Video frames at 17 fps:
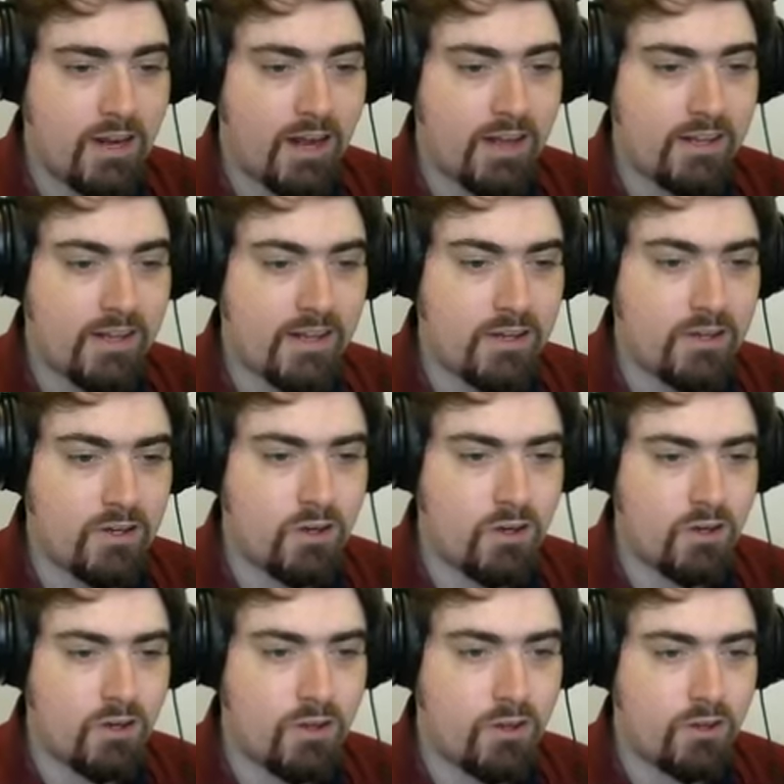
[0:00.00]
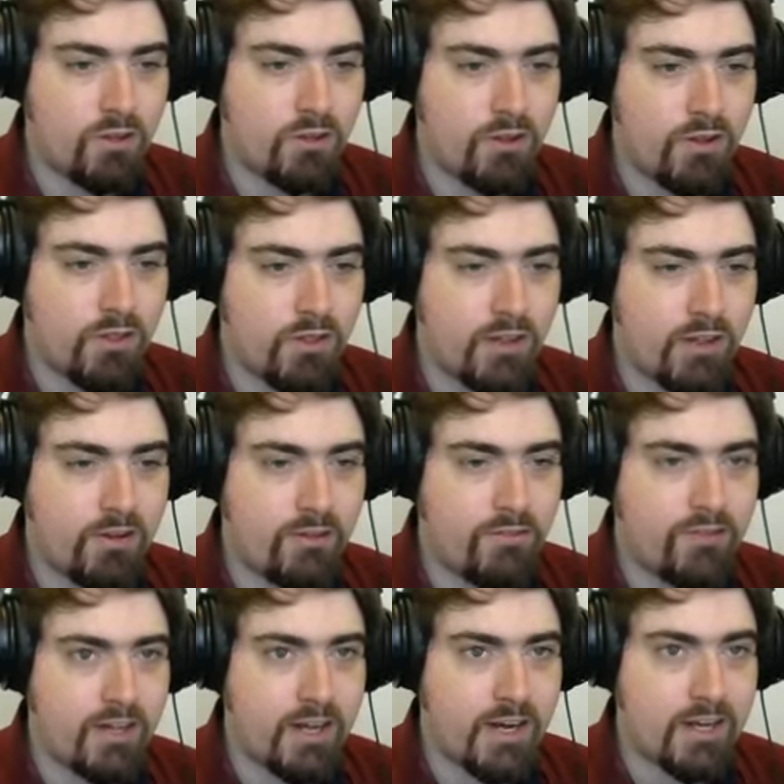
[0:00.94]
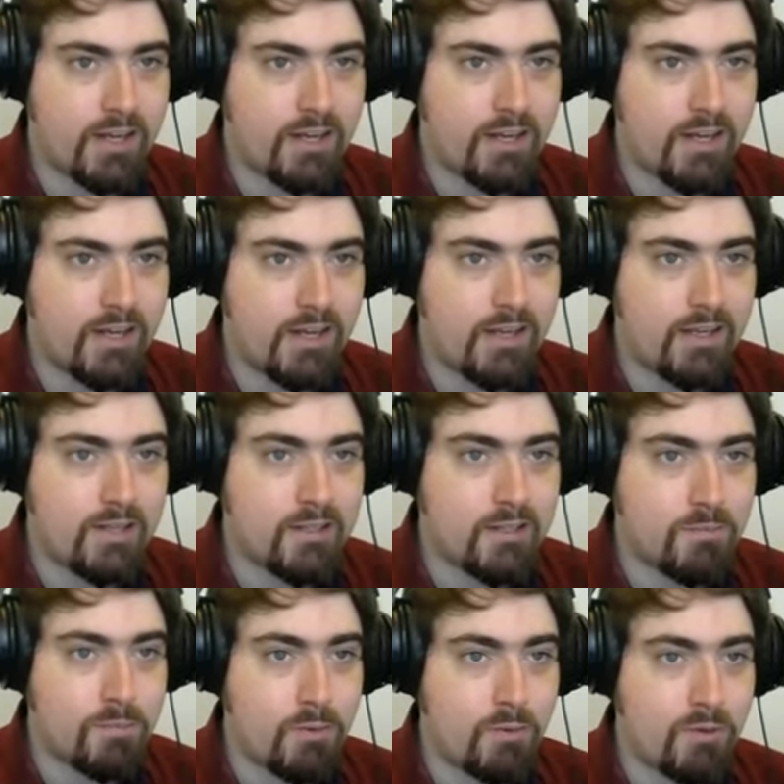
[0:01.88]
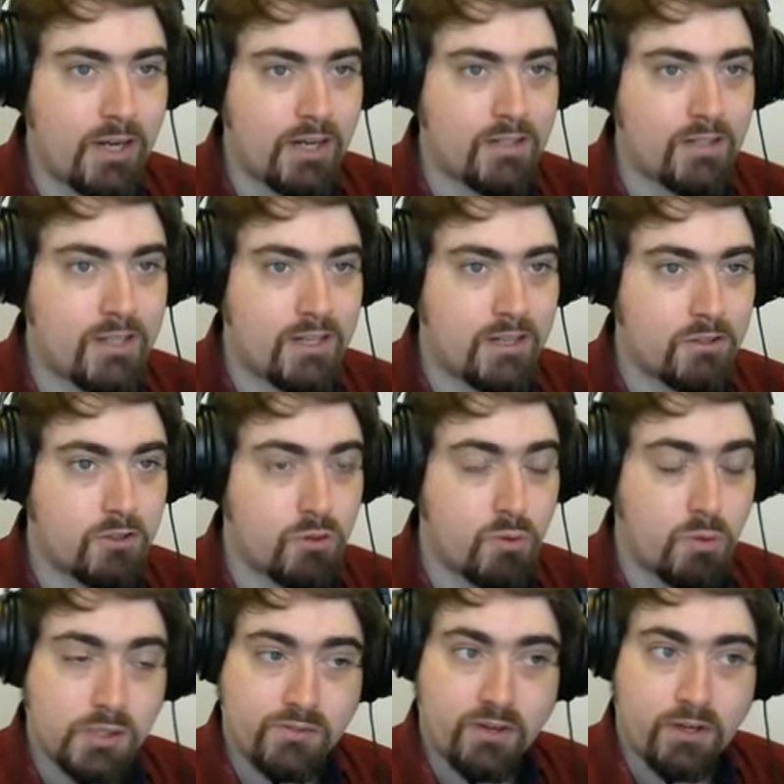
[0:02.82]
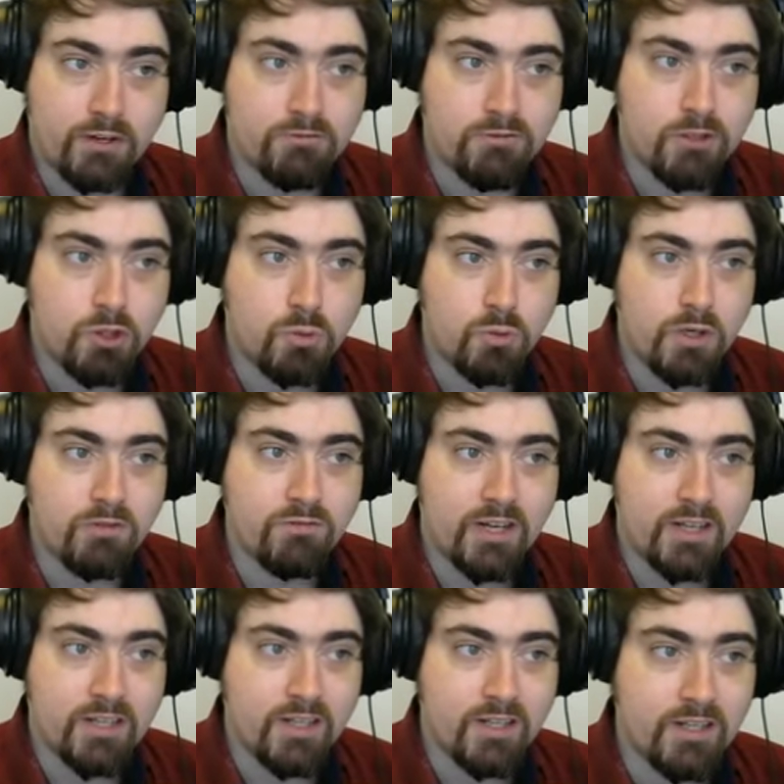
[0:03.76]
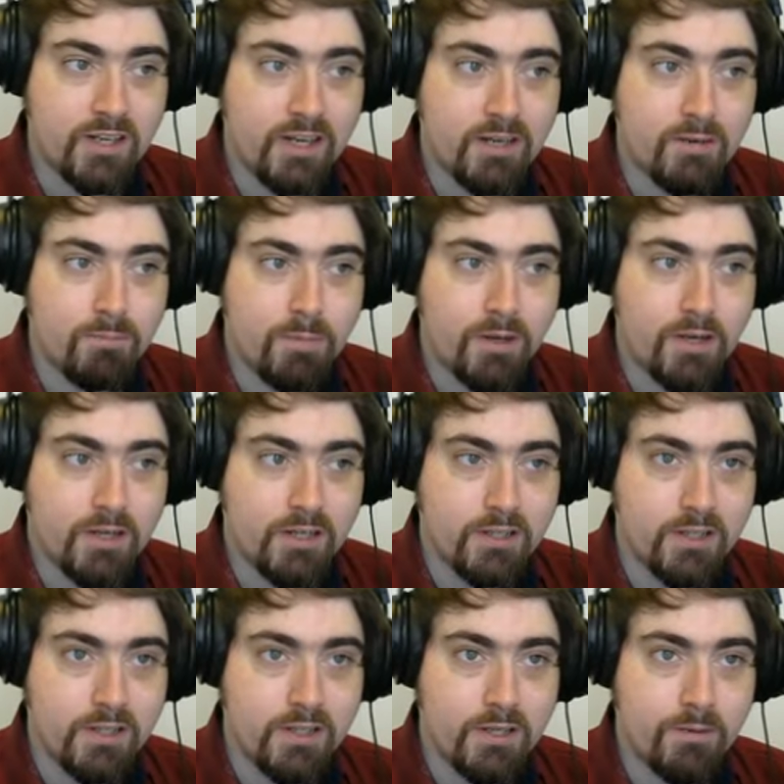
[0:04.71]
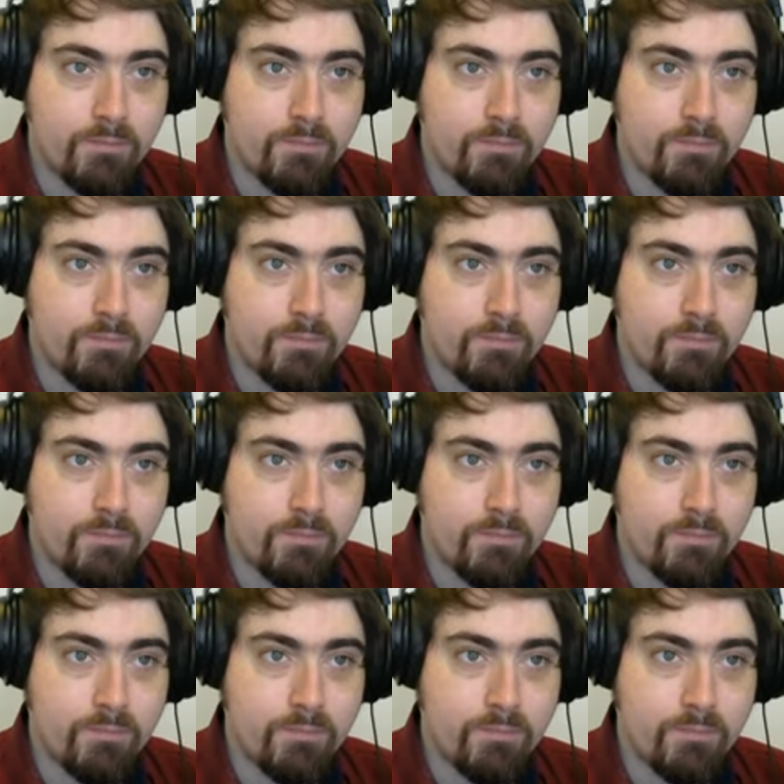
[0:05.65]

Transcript: ally on the flank is Bodexius, 1201 rated, in Burgundy.